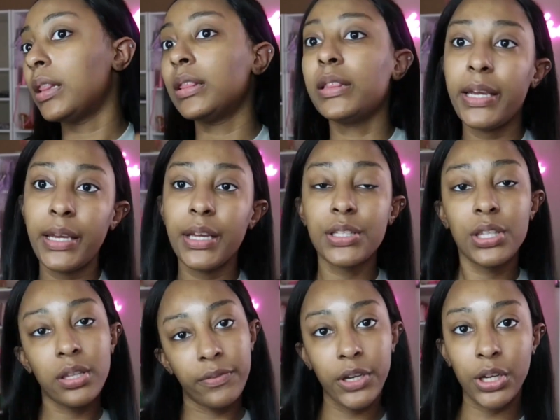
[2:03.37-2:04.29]
link
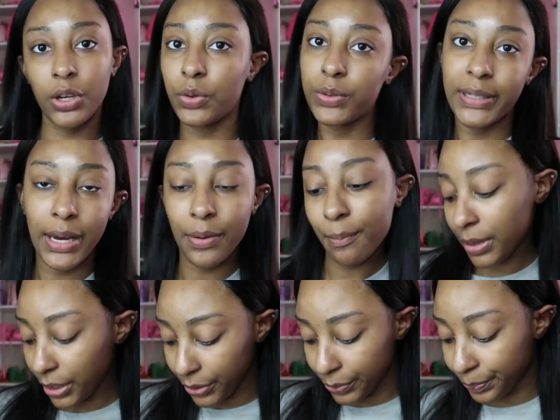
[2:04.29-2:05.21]
to the video down
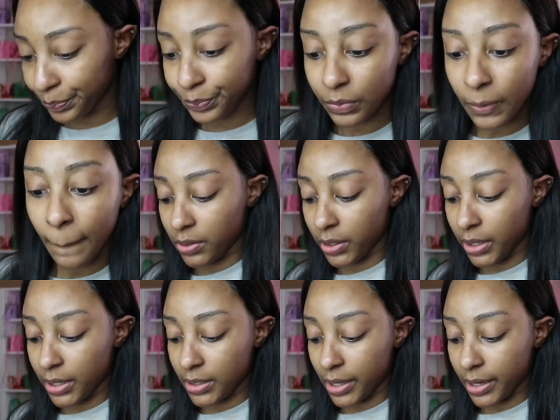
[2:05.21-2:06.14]
below. So it
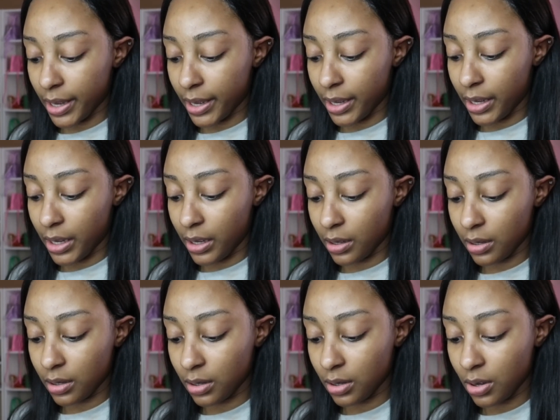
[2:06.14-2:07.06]
is like a
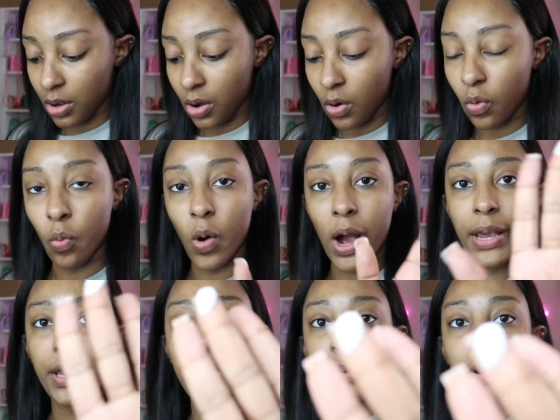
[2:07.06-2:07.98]
white